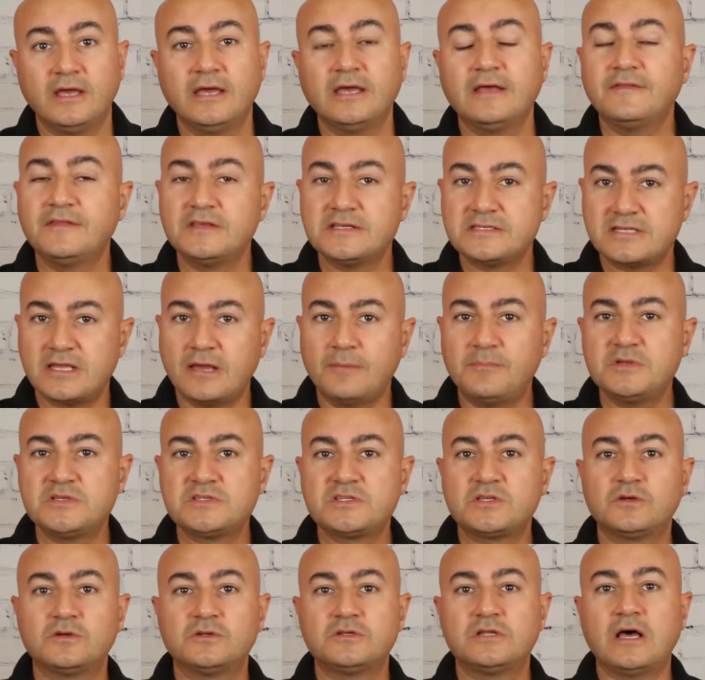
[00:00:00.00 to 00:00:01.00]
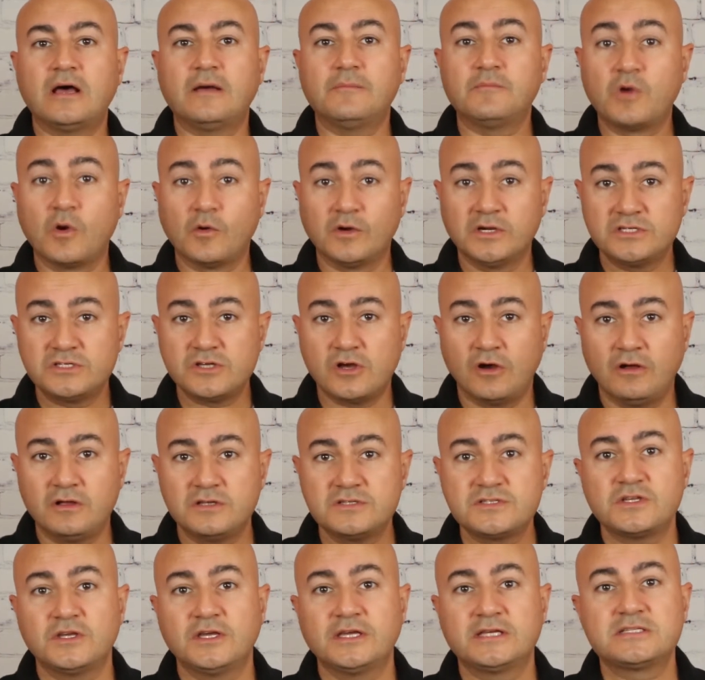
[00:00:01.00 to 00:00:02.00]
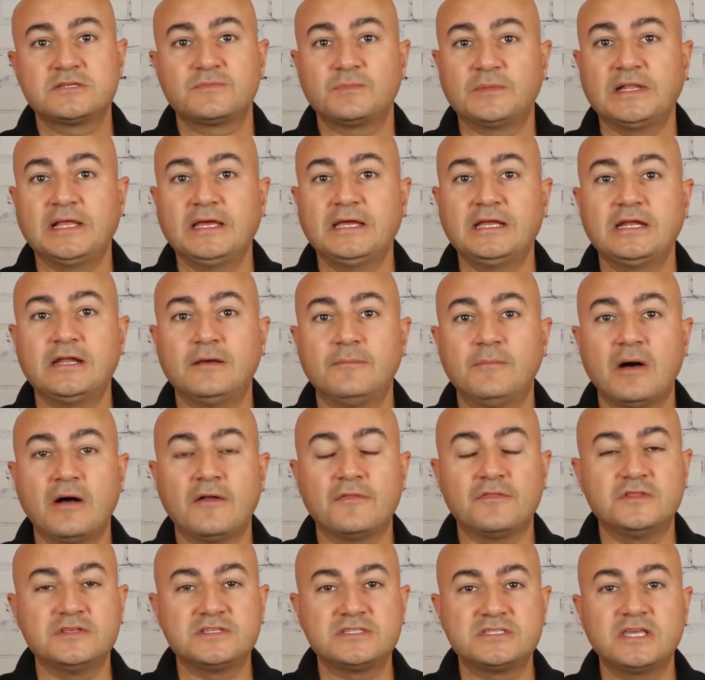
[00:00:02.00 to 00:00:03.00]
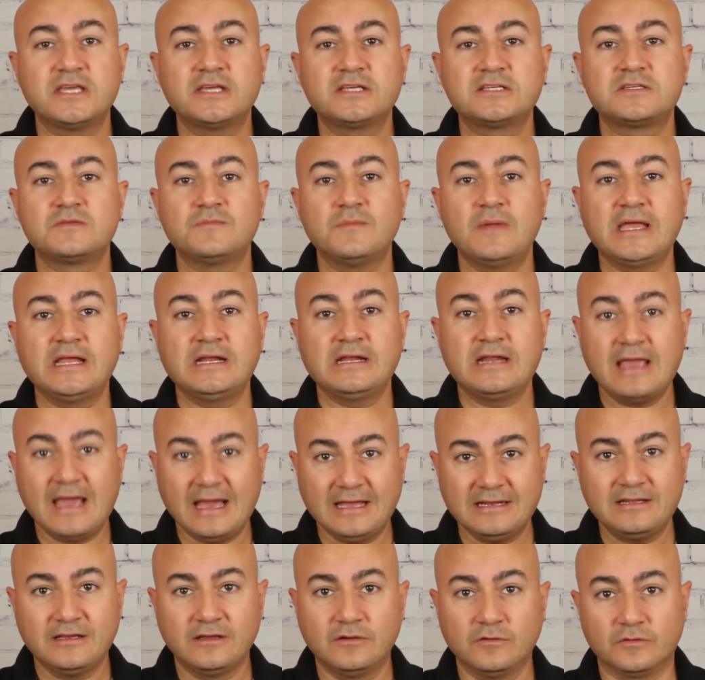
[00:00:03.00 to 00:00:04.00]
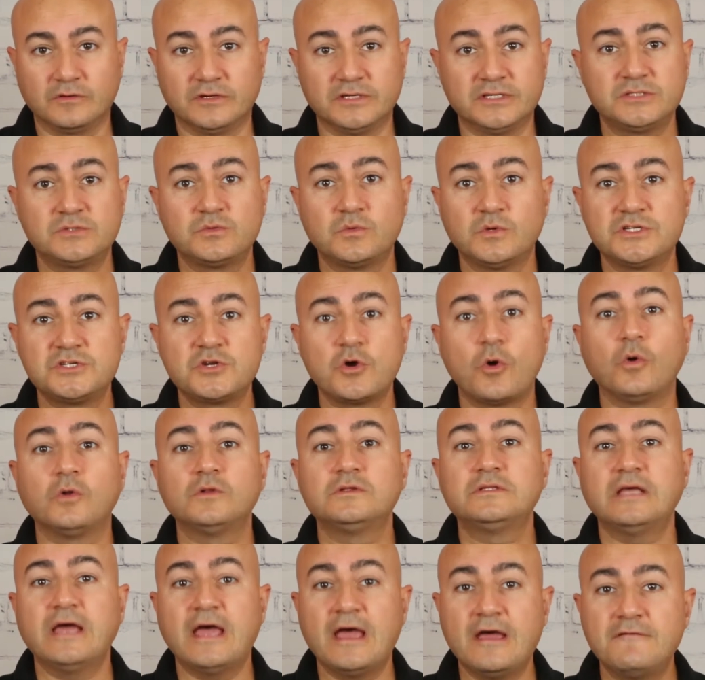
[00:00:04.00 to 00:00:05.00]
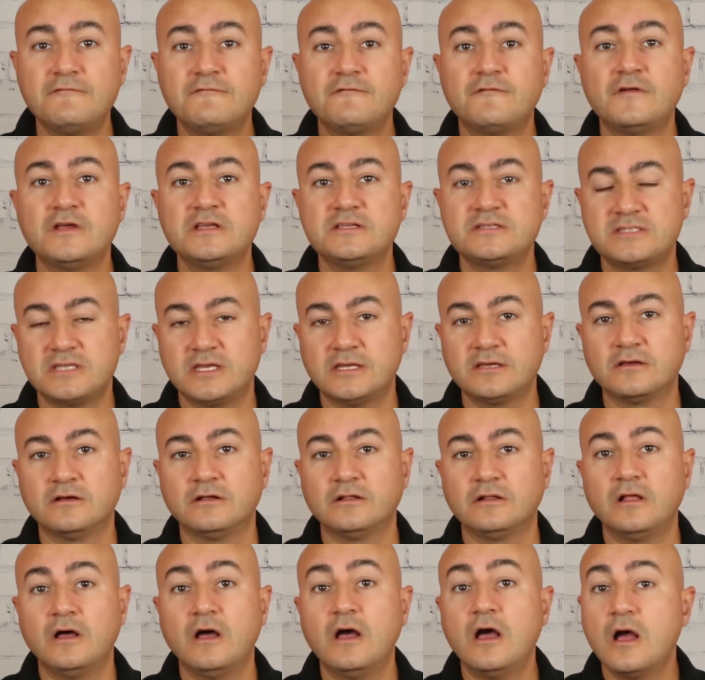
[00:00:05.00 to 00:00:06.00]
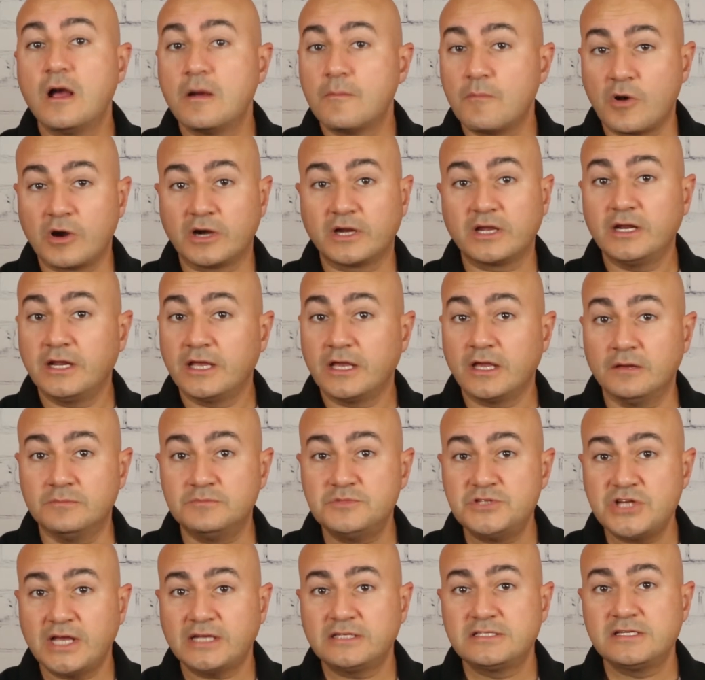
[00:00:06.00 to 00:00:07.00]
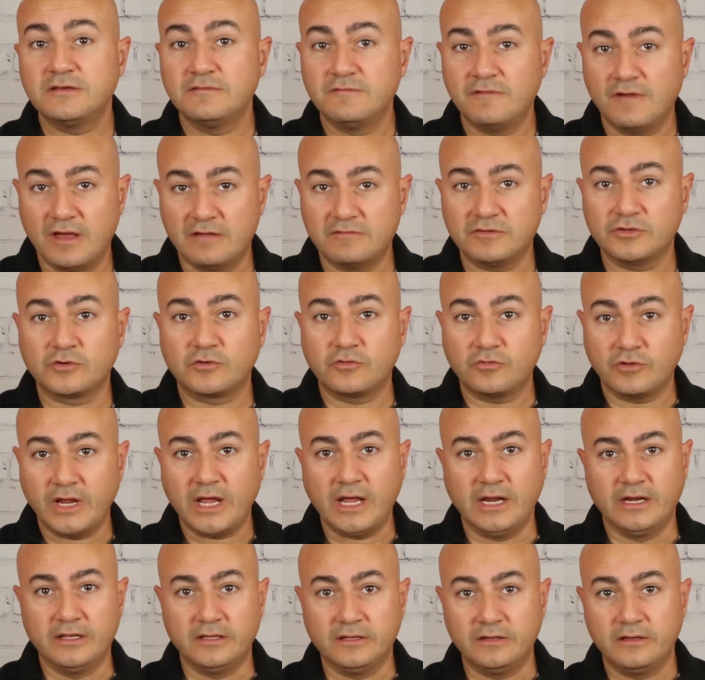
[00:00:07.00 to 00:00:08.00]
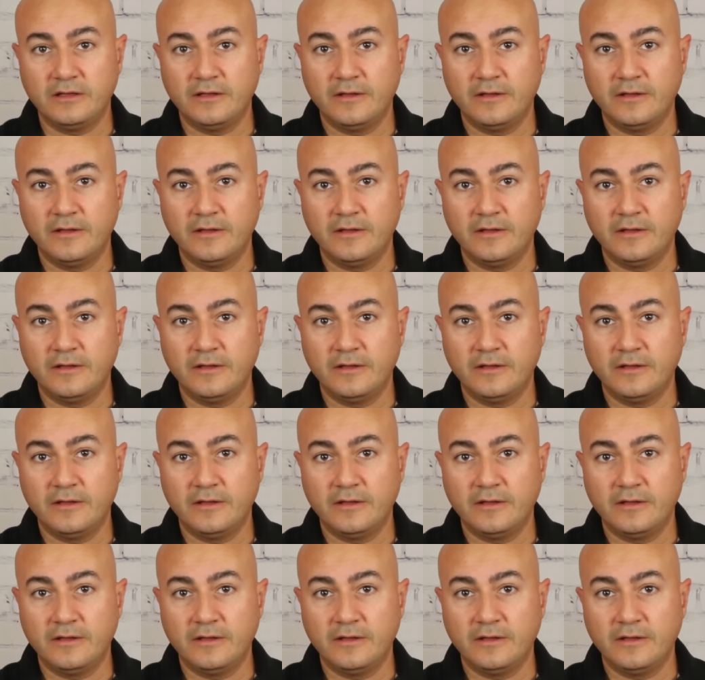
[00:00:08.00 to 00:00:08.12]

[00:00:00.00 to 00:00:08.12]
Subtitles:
In this episode, I'm going to also explain about the 6 main categories which hold every single marketing objective ever created.